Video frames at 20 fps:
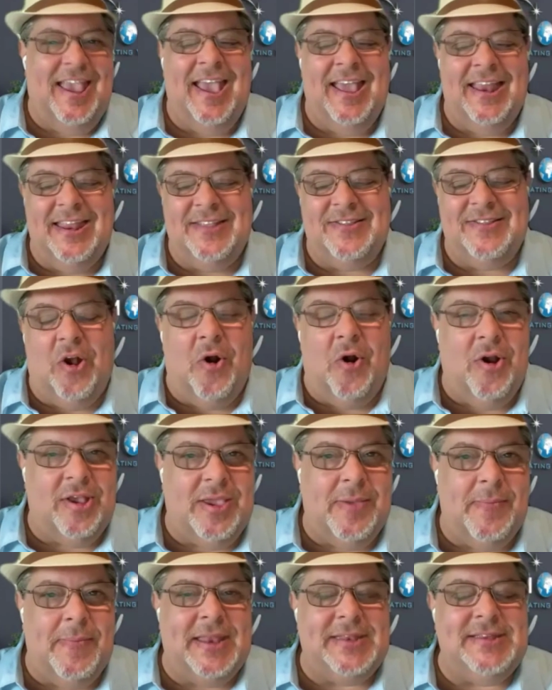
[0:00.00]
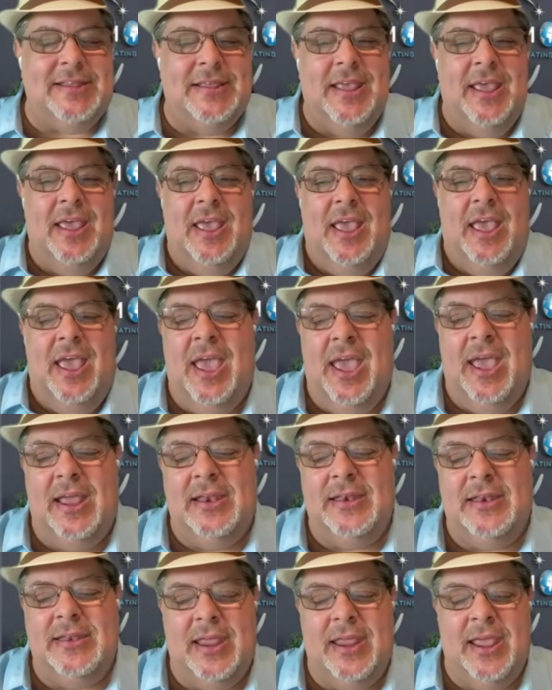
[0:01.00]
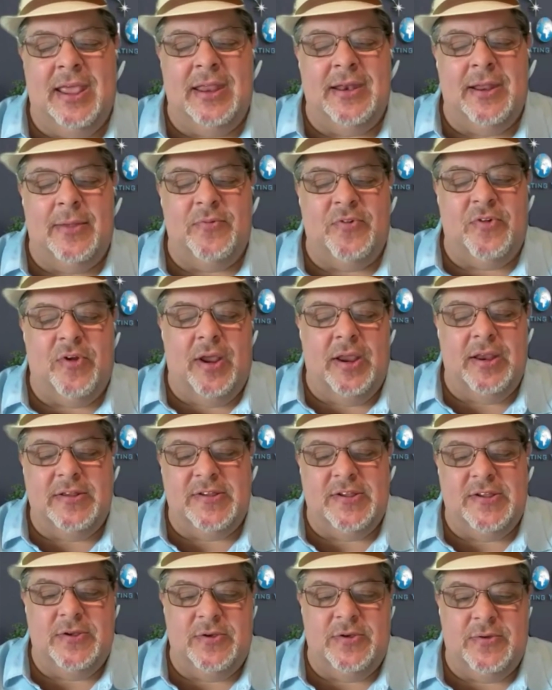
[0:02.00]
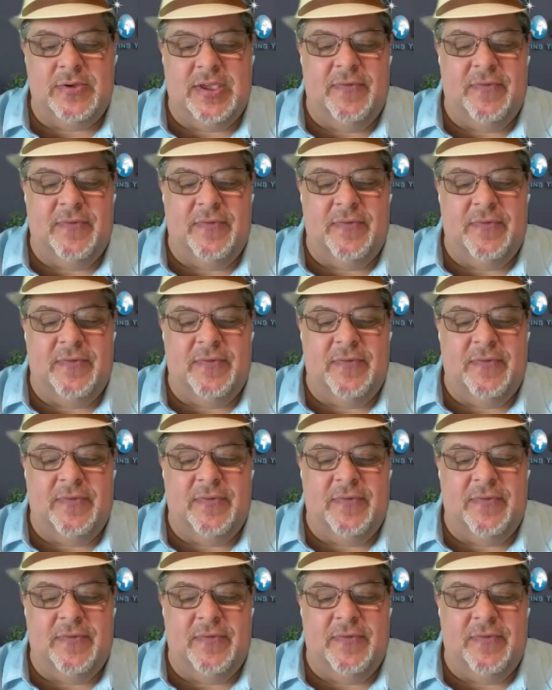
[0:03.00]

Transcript: and it's argument. And and I'm trying to